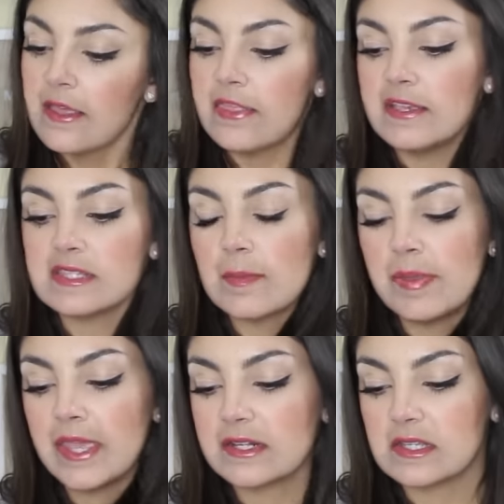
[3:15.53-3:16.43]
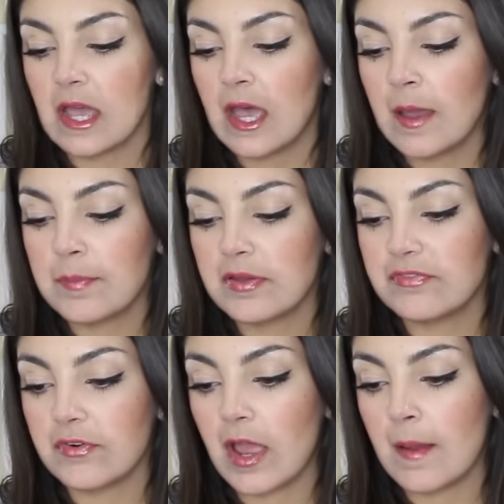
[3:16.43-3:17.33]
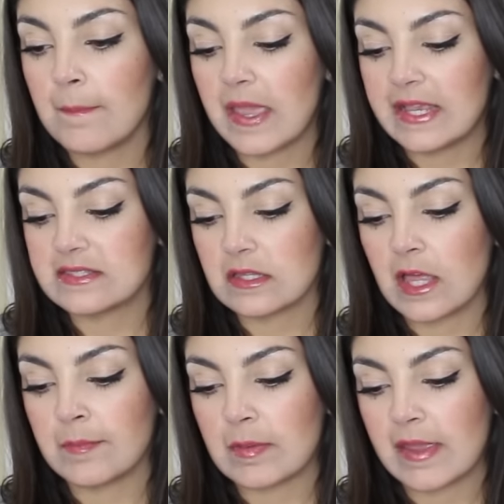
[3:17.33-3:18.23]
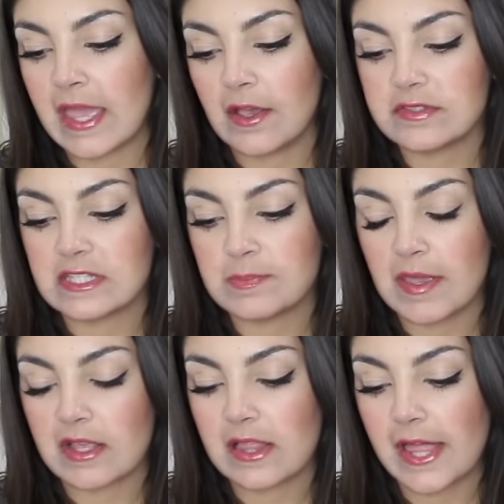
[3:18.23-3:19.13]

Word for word: this I picked up from a salon by my house. It's by the